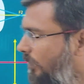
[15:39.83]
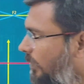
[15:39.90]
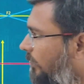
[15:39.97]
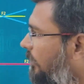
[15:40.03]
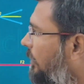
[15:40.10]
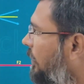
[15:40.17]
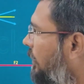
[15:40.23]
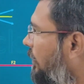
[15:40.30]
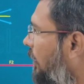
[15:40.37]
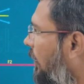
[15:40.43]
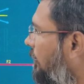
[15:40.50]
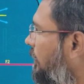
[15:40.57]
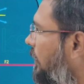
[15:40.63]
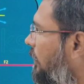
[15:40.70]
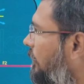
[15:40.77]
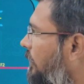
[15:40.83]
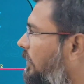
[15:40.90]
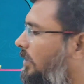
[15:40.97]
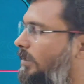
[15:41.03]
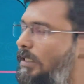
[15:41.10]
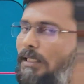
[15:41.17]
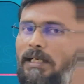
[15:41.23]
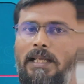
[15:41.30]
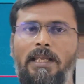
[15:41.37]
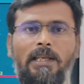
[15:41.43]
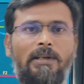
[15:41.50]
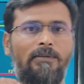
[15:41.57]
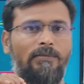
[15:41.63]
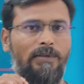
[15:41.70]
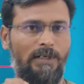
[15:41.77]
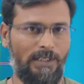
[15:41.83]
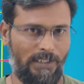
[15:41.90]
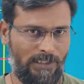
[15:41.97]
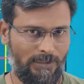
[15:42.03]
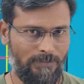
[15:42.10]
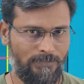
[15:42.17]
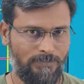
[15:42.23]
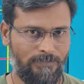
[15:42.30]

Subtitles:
from the object which is at infinity.